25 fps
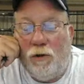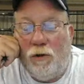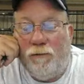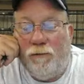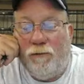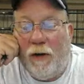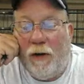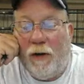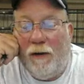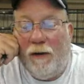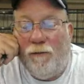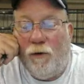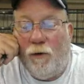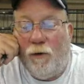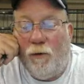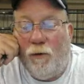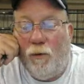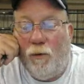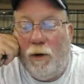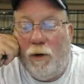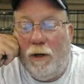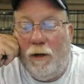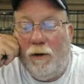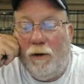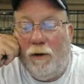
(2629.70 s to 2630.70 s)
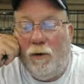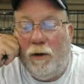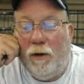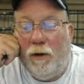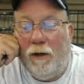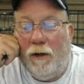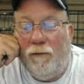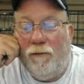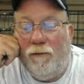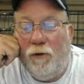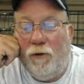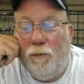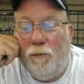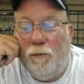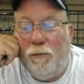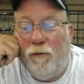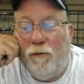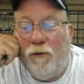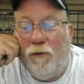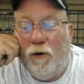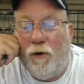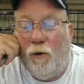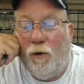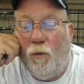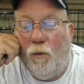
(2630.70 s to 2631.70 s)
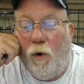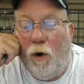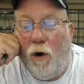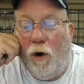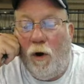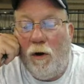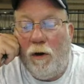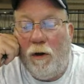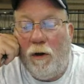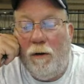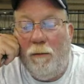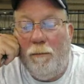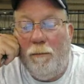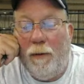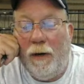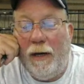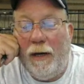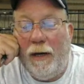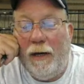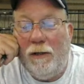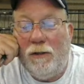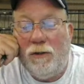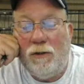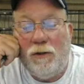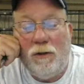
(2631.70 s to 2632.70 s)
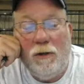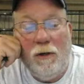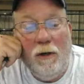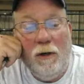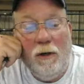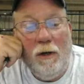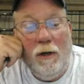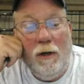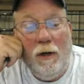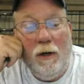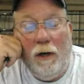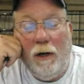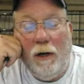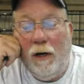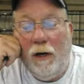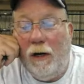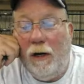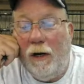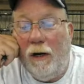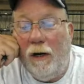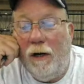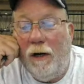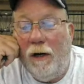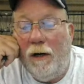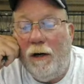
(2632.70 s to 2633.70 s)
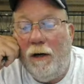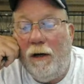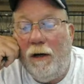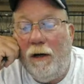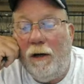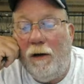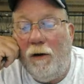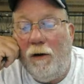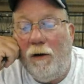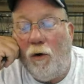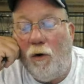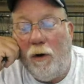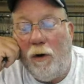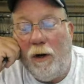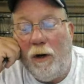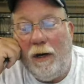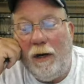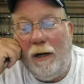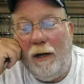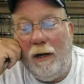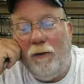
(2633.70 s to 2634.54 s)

your favorite reel, and if you prefer walking baits or any